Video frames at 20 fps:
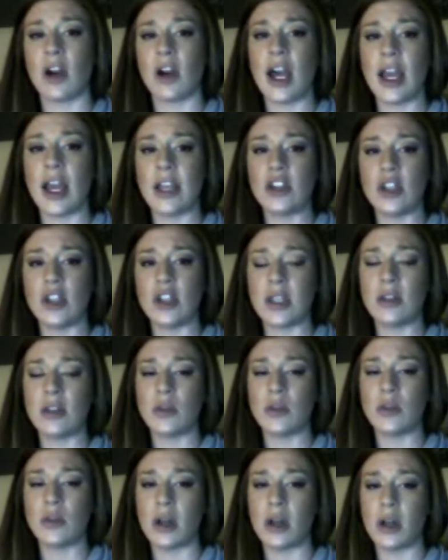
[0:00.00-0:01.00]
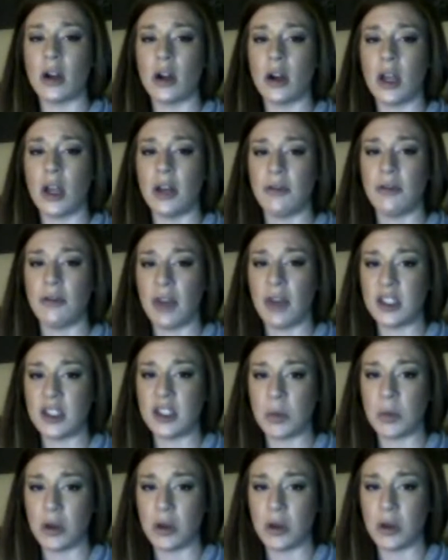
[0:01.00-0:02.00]
Twitter, and Facebook
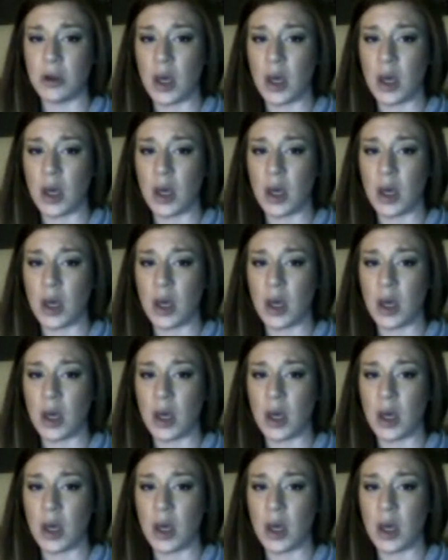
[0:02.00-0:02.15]
posts,